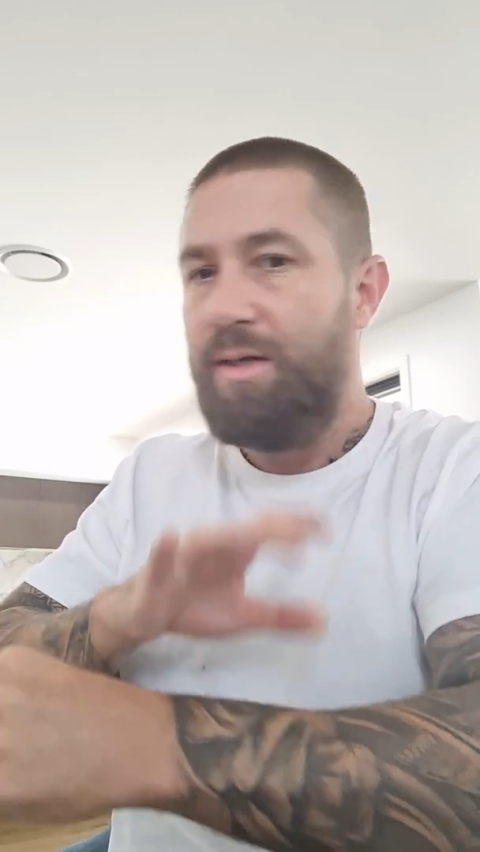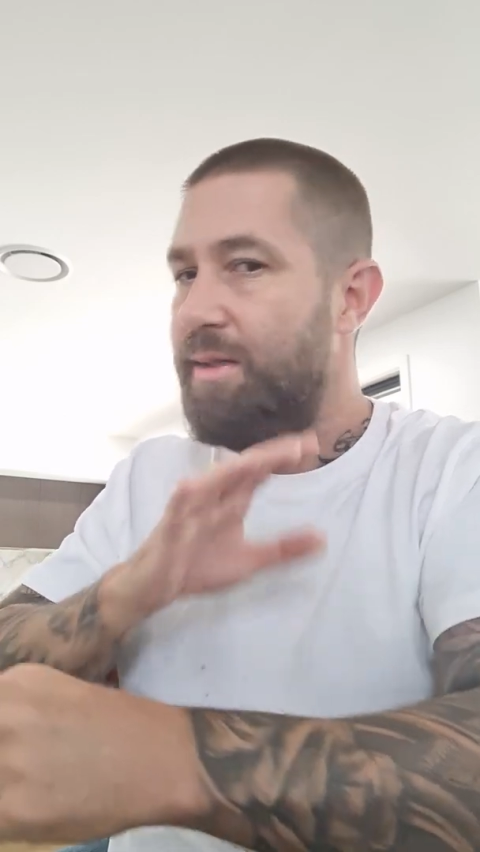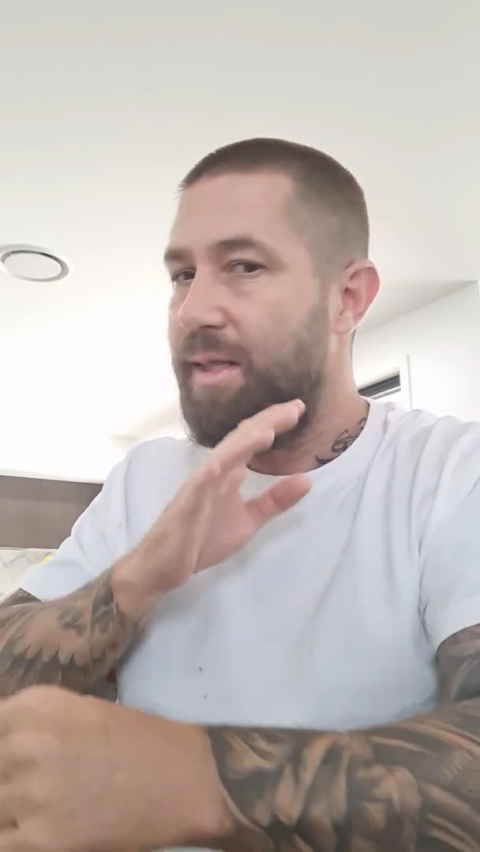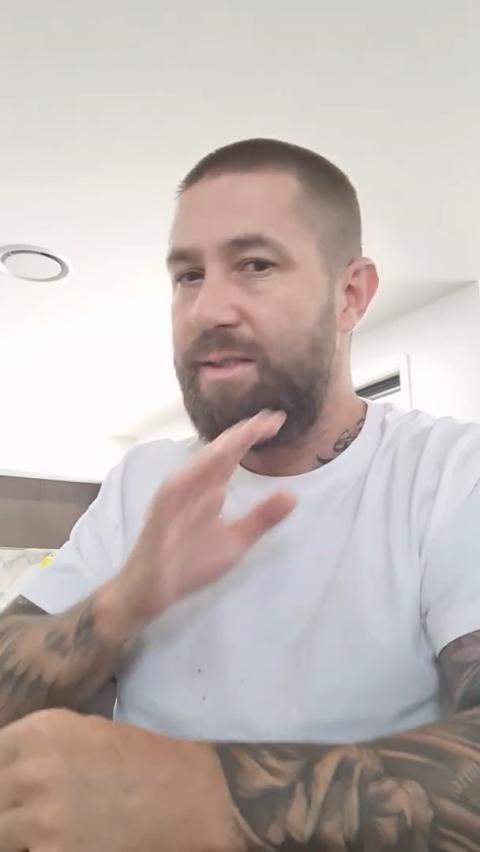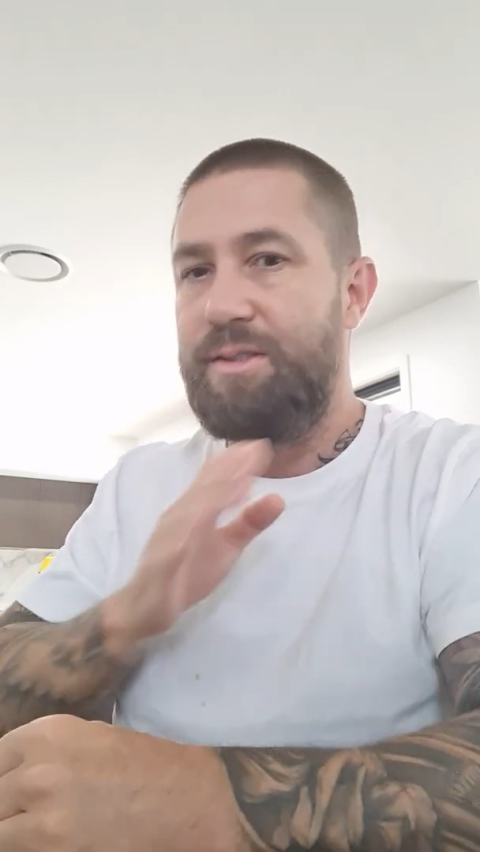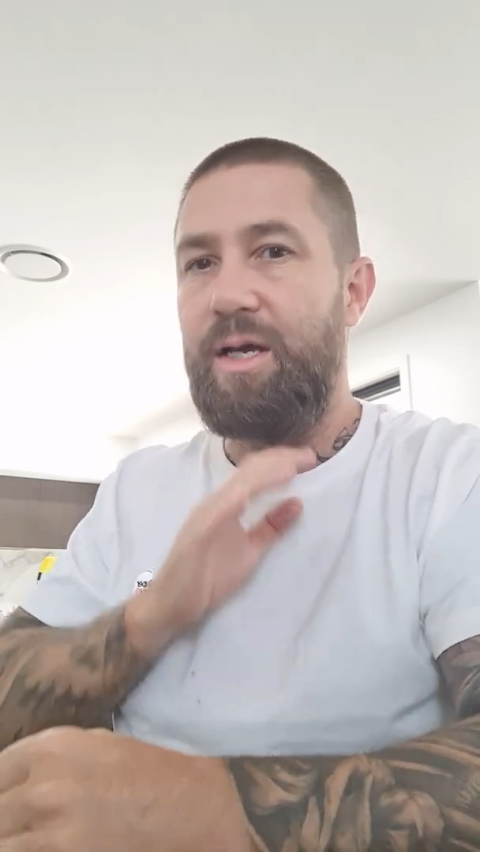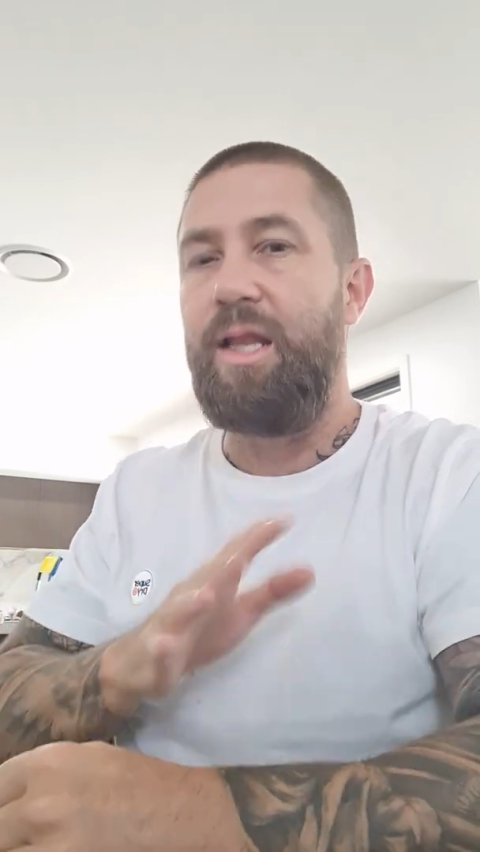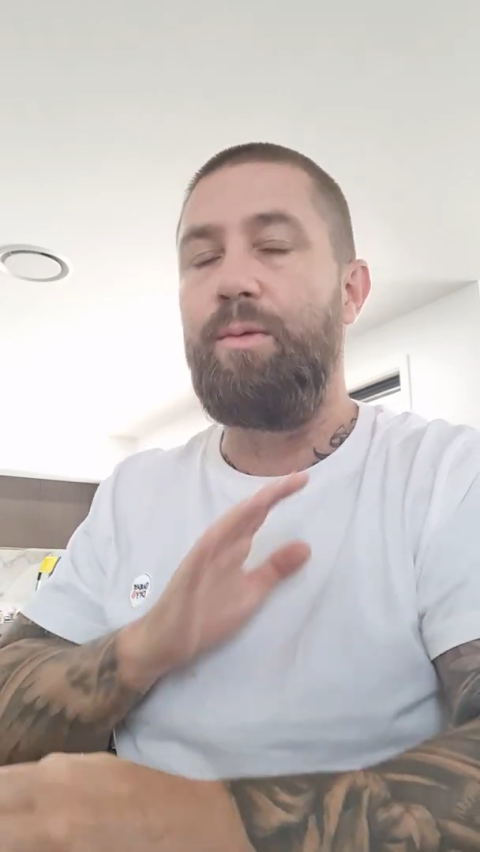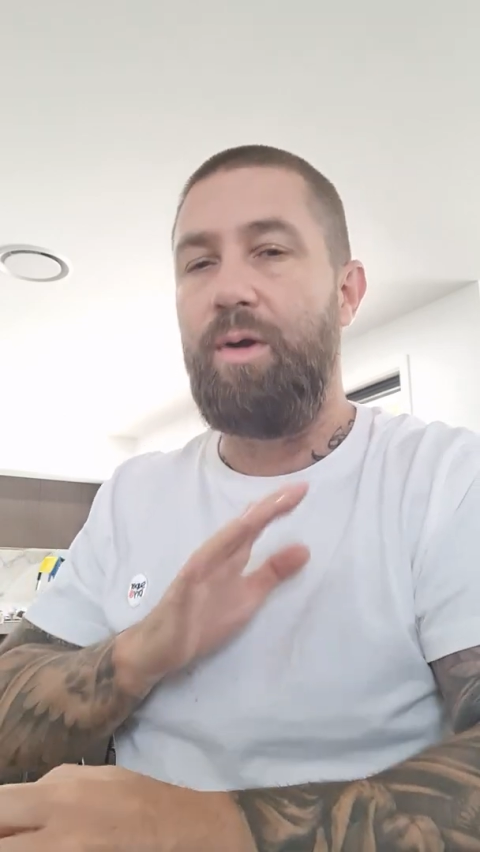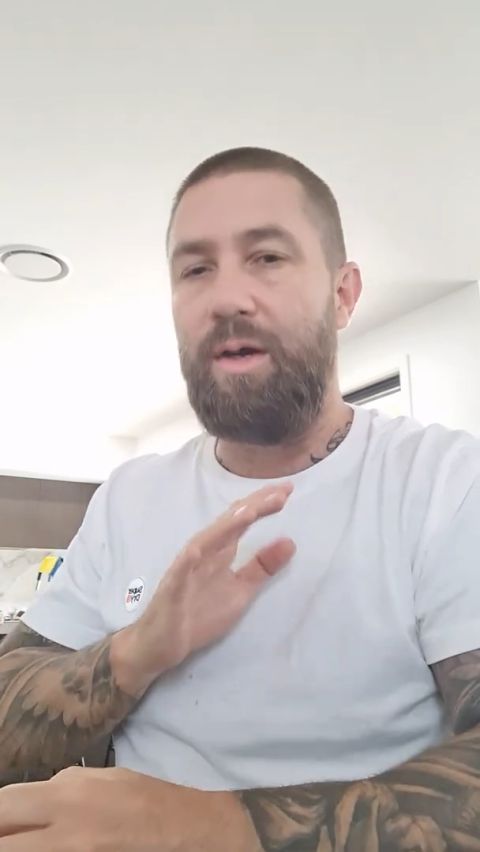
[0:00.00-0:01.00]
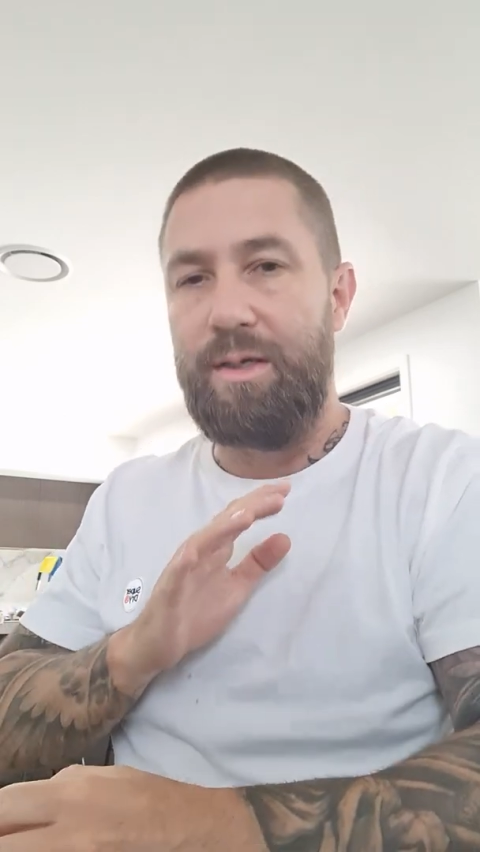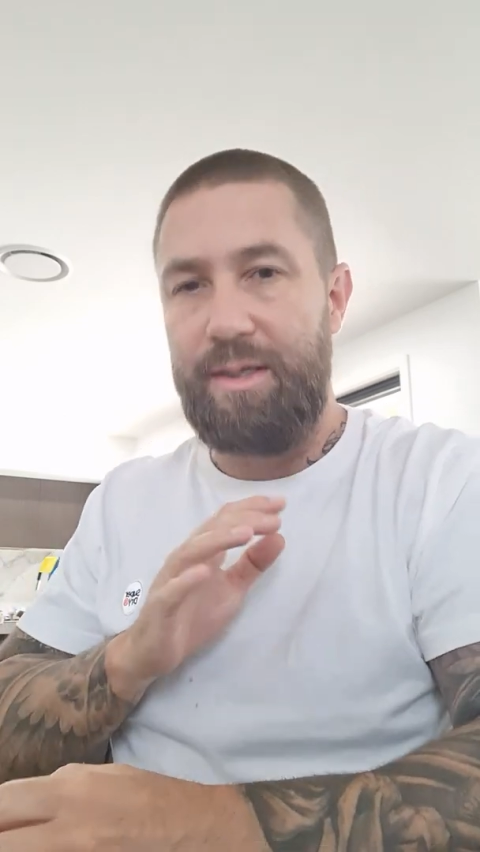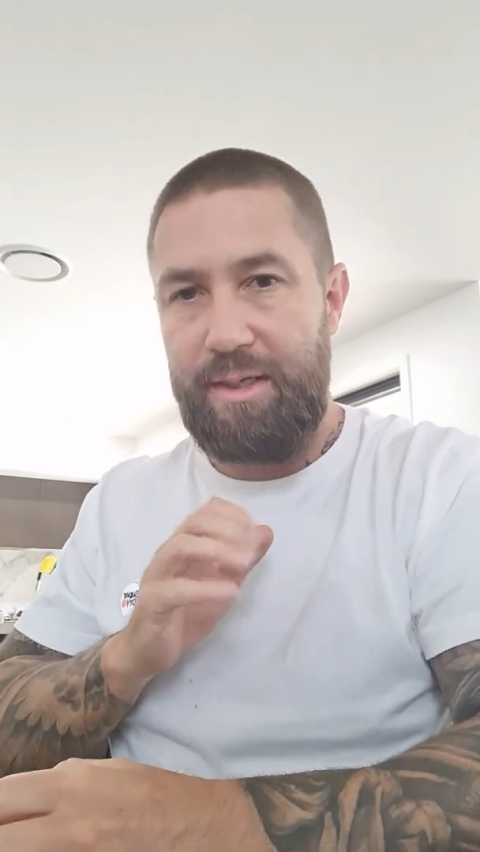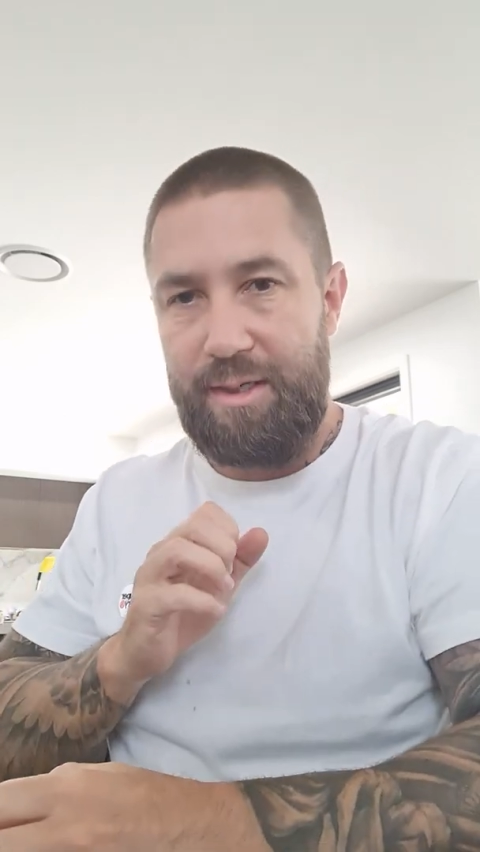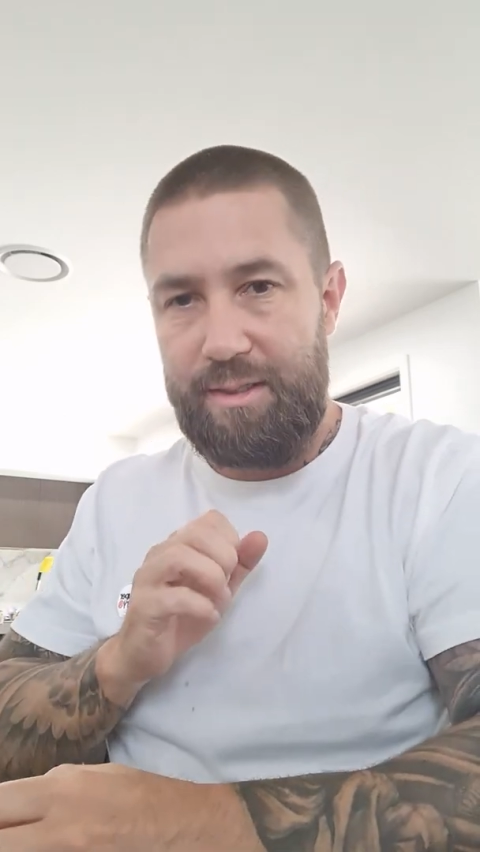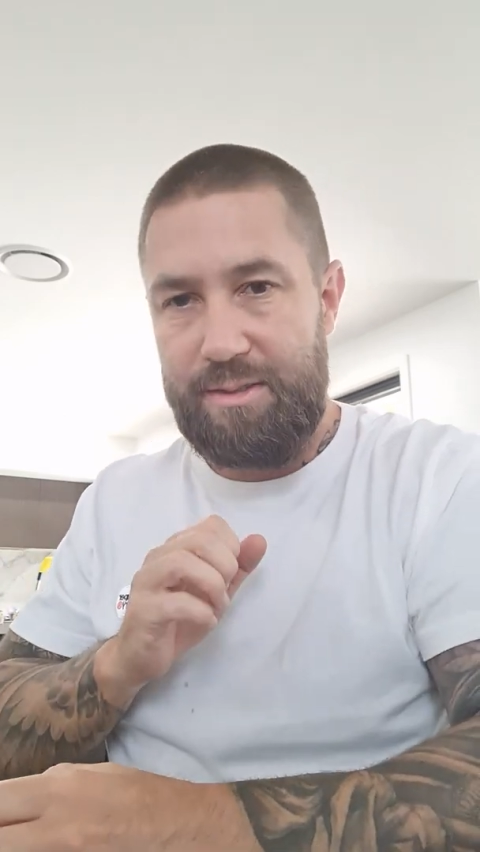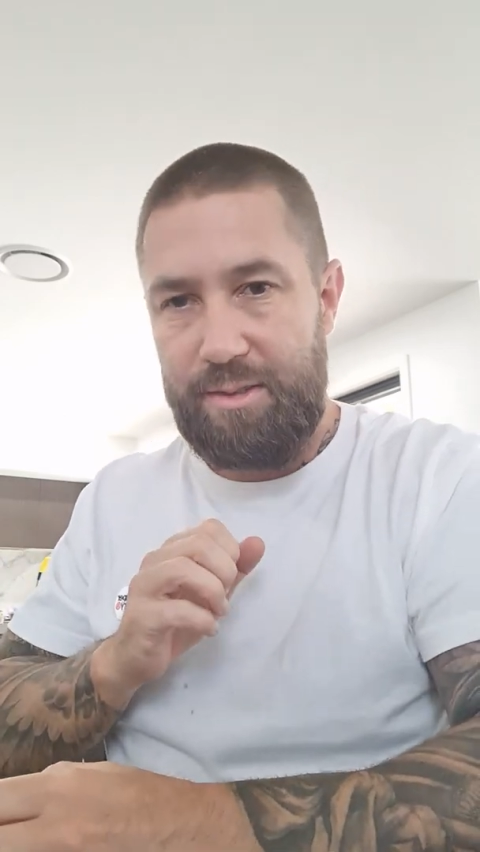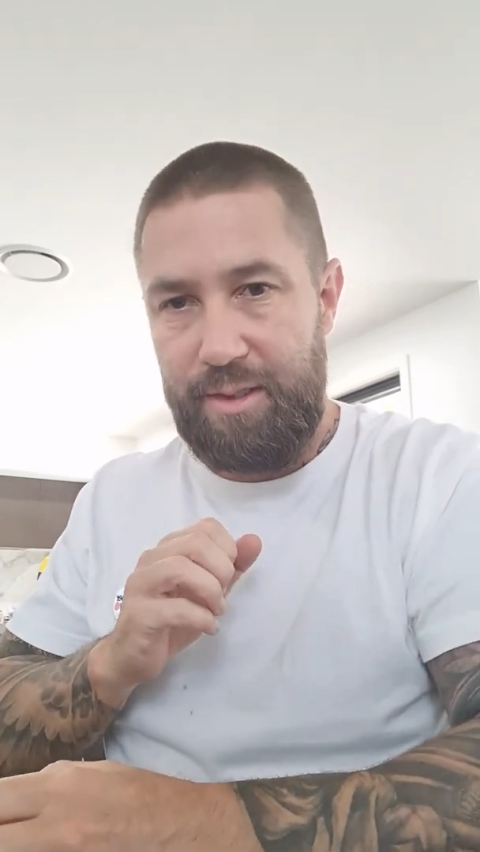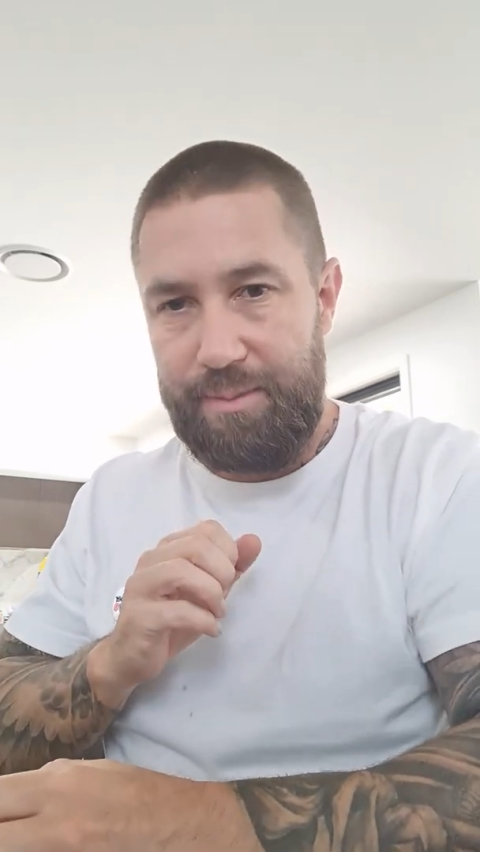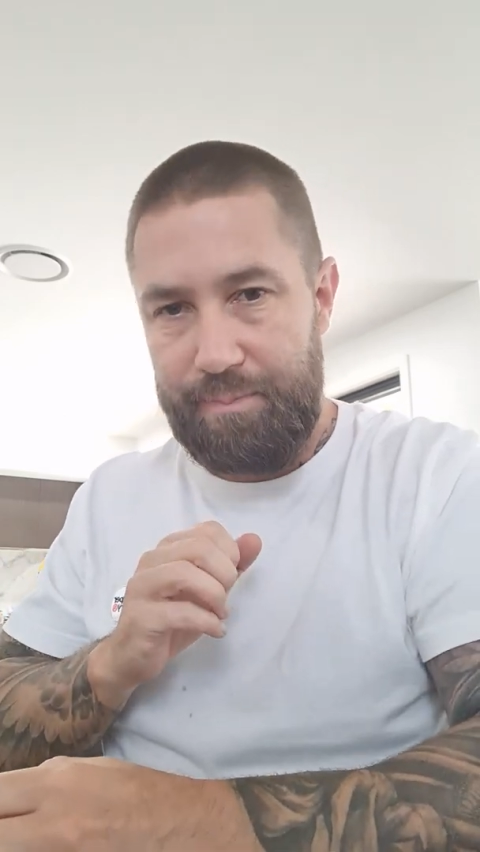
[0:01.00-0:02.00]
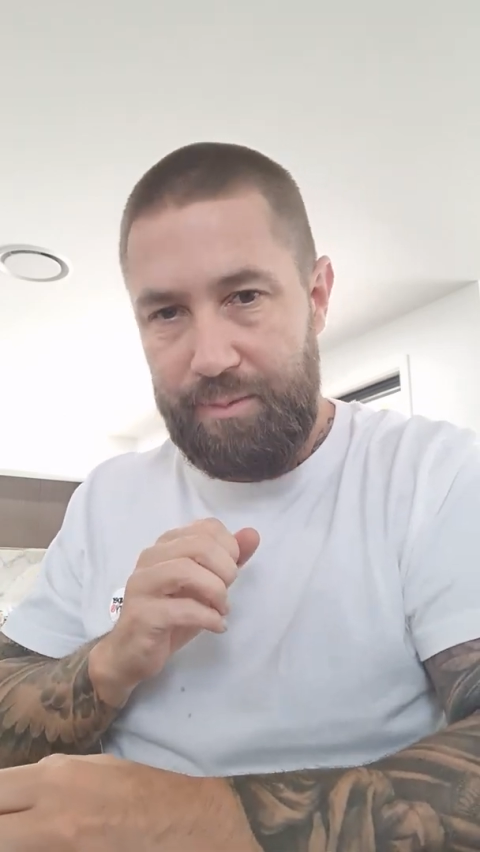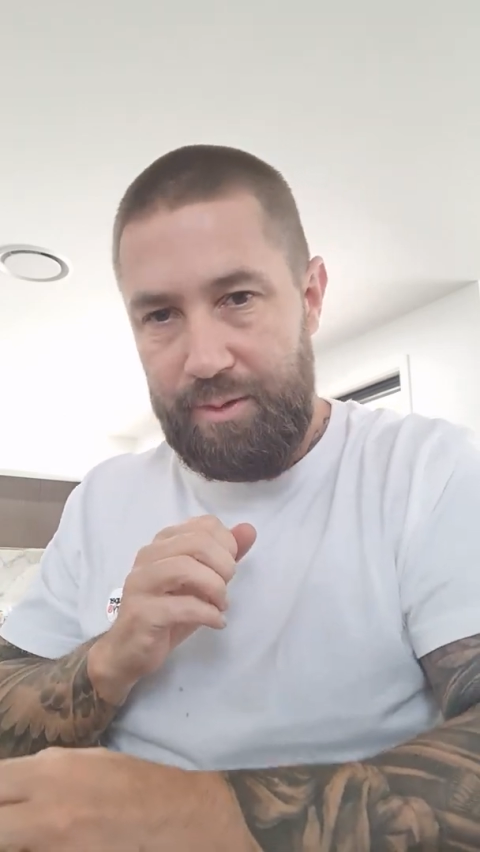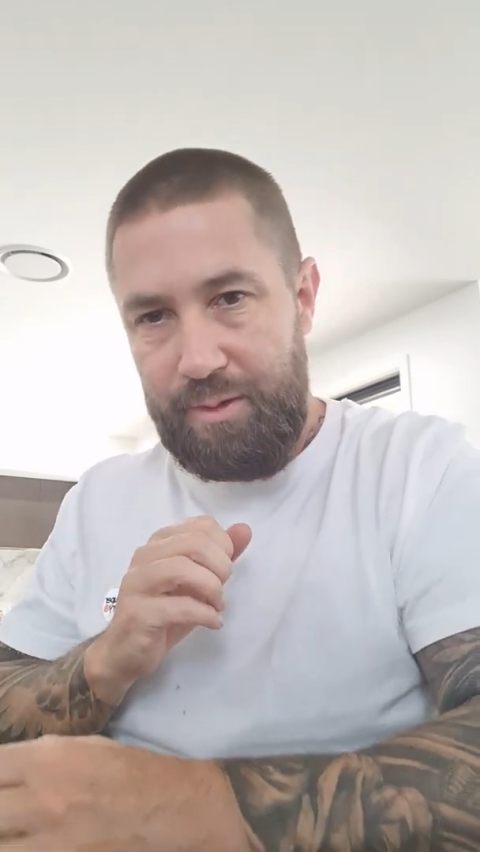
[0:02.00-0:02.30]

That's the only way I can get any sleep.